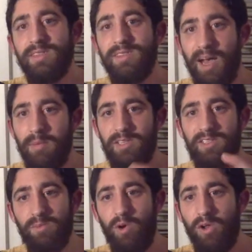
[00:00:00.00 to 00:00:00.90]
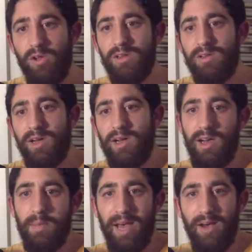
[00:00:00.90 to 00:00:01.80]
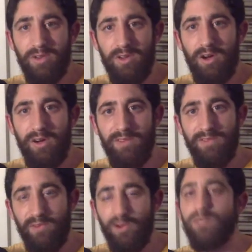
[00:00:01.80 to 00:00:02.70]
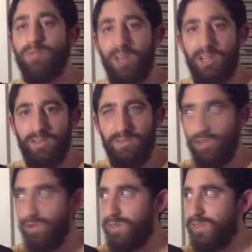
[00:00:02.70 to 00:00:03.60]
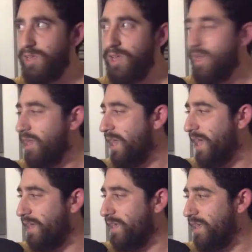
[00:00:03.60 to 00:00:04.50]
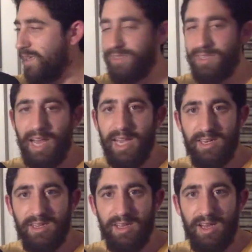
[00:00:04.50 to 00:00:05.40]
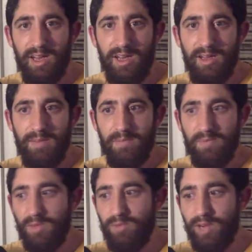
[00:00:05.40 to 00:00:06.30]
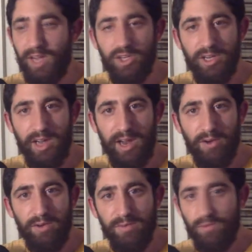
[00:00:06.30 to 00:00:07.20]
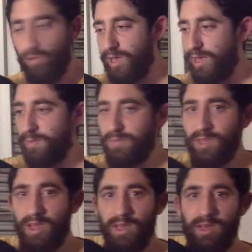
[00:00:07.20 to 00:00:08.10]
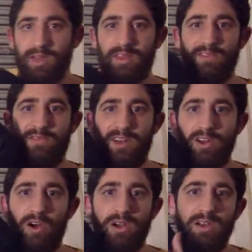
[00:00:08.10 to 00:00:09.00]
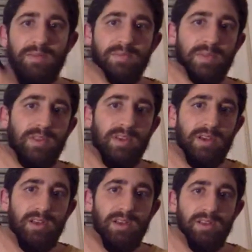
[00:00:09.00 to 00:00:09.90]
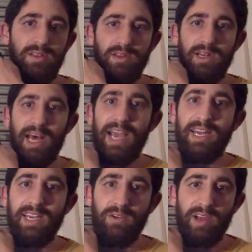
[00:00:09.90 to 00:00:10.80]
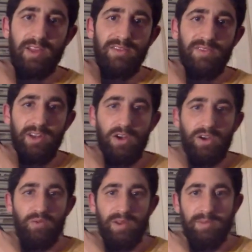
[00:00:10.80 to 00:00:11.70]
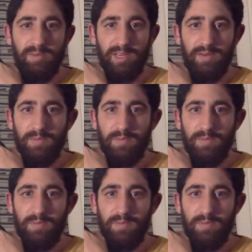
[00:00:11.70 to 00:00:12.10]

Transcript: A small amount of the first production of Joey's had a slight production error where the fidlock, the lining around the fidlock ripped a bit.